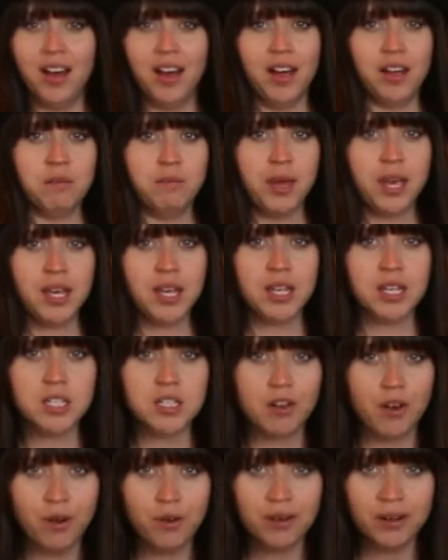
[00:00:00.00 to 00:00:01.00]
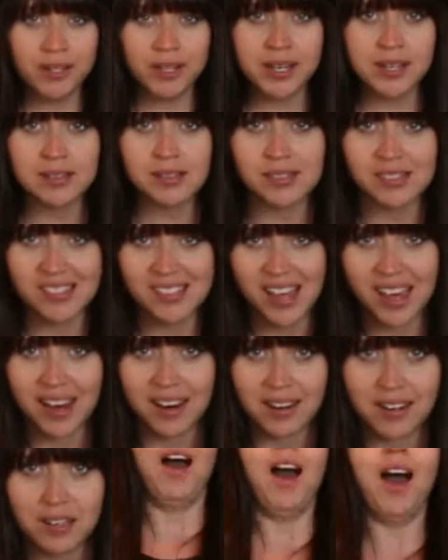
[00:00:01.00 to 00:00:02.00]
and make it totally
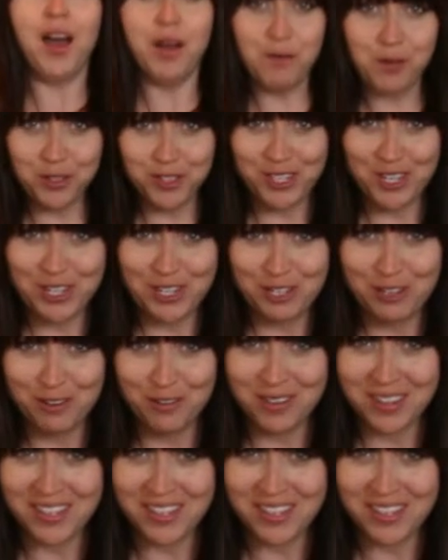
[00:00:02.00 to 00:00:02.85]
insane. I will teach you